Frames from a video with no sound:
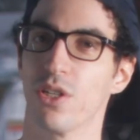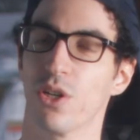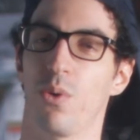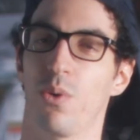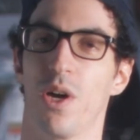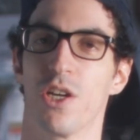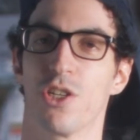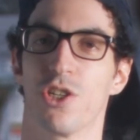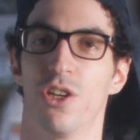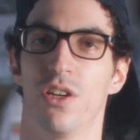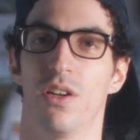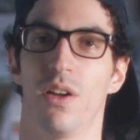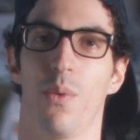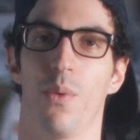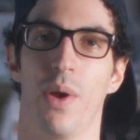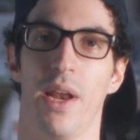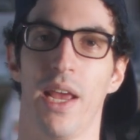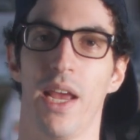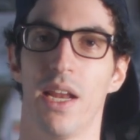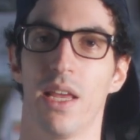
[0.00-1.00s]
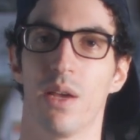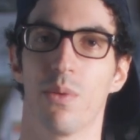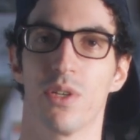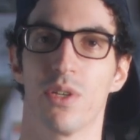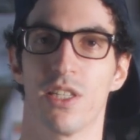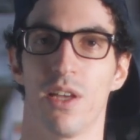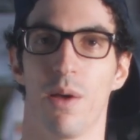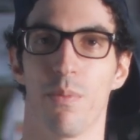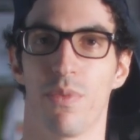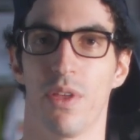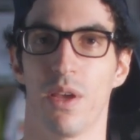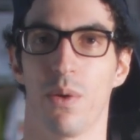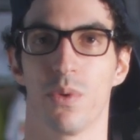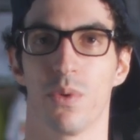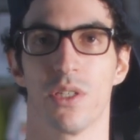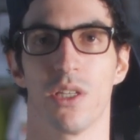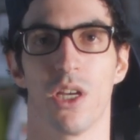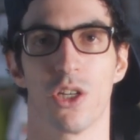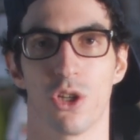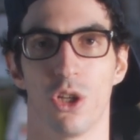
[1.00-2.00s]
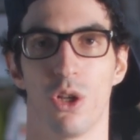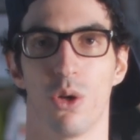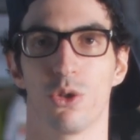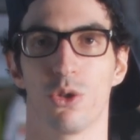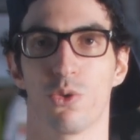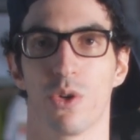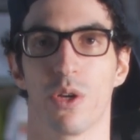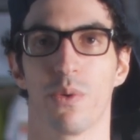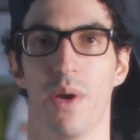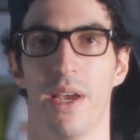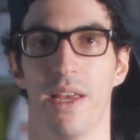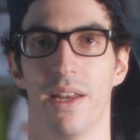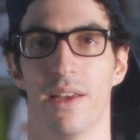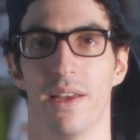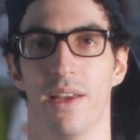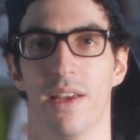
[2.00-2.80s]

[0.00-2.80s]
a question when hitting with something with such a low swing weight